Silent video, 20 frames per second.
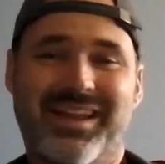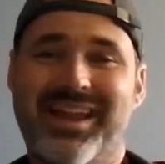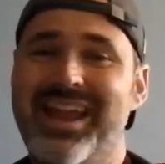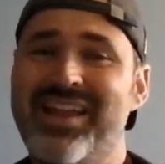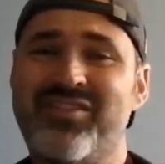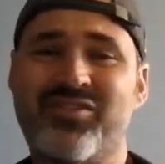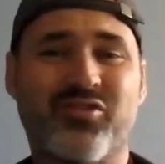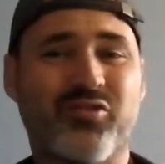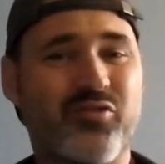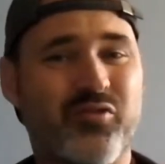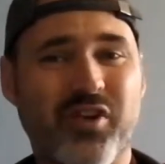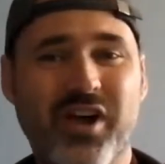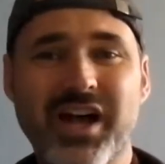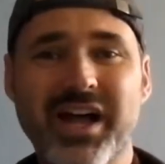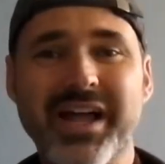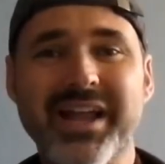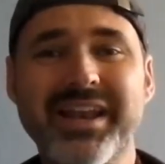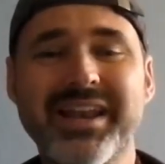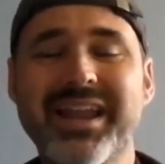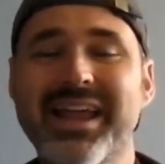It's
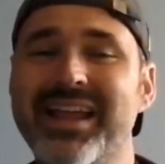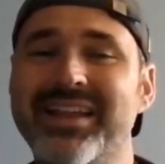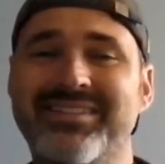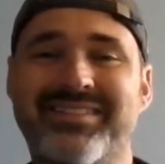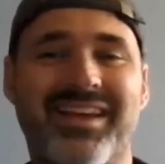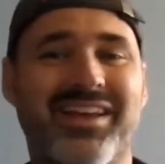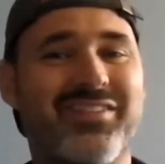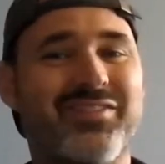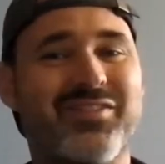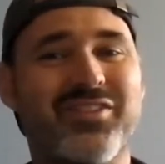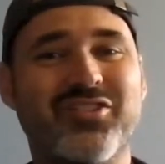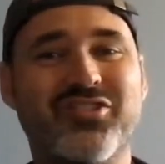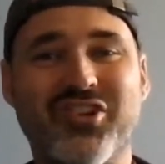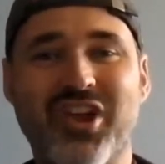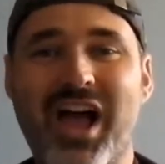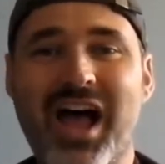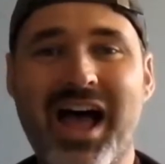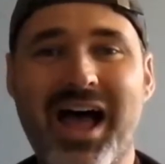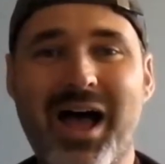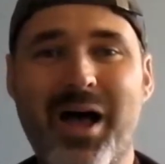fun. It does the
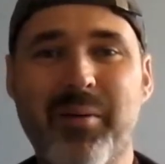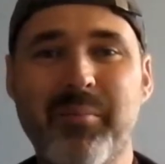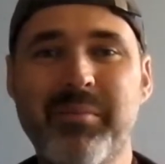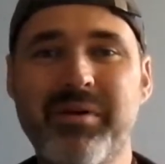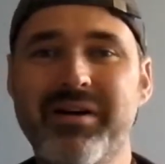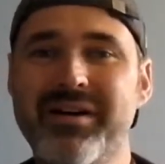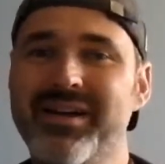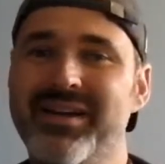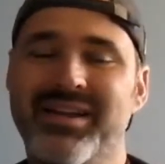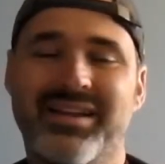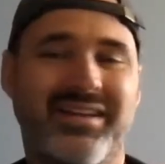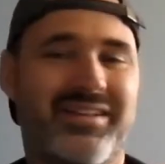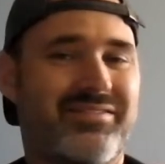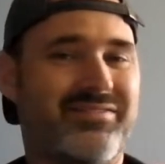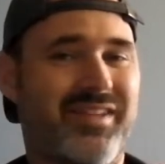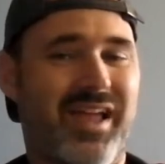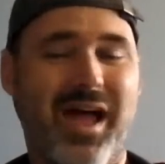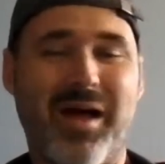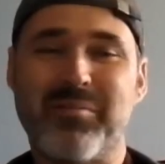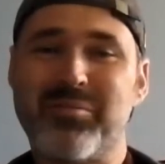job.
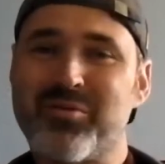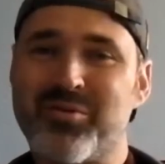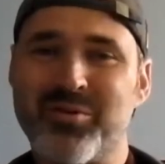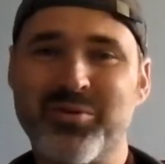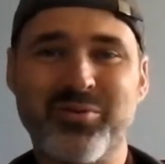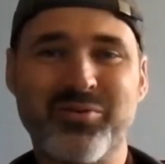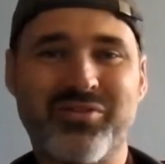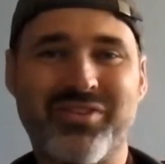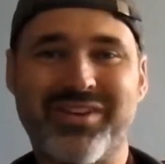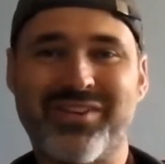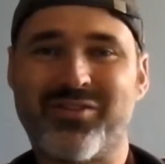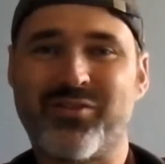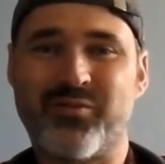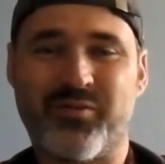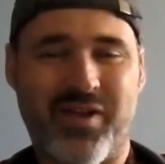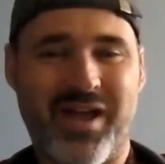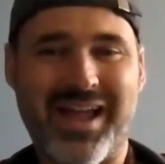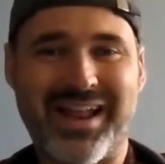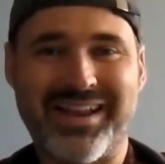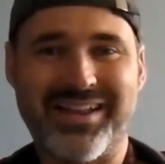Tom Cruise at his
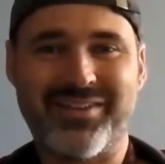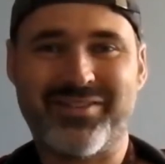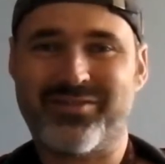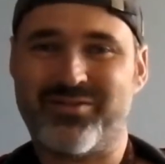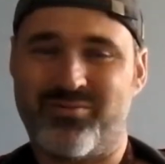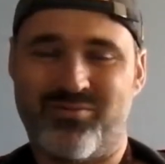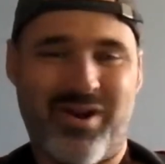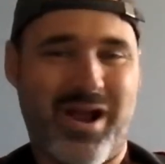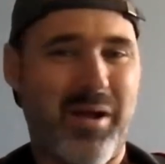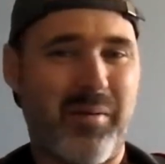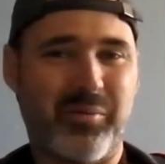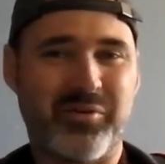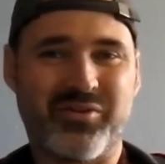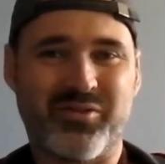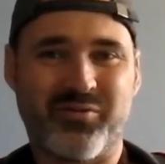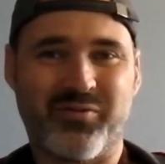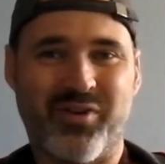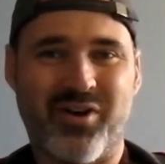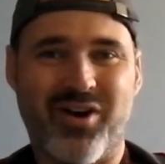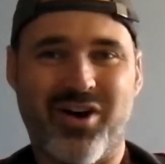finest. Robert
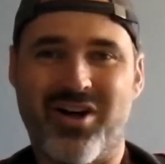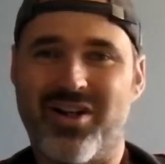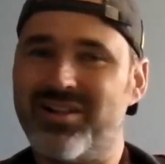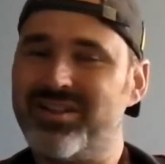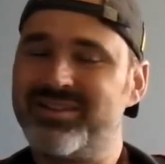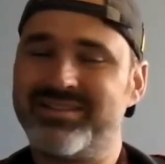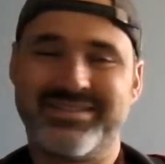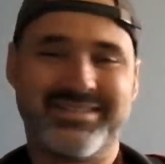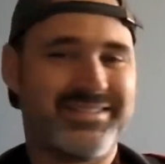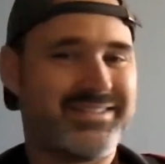Duvall.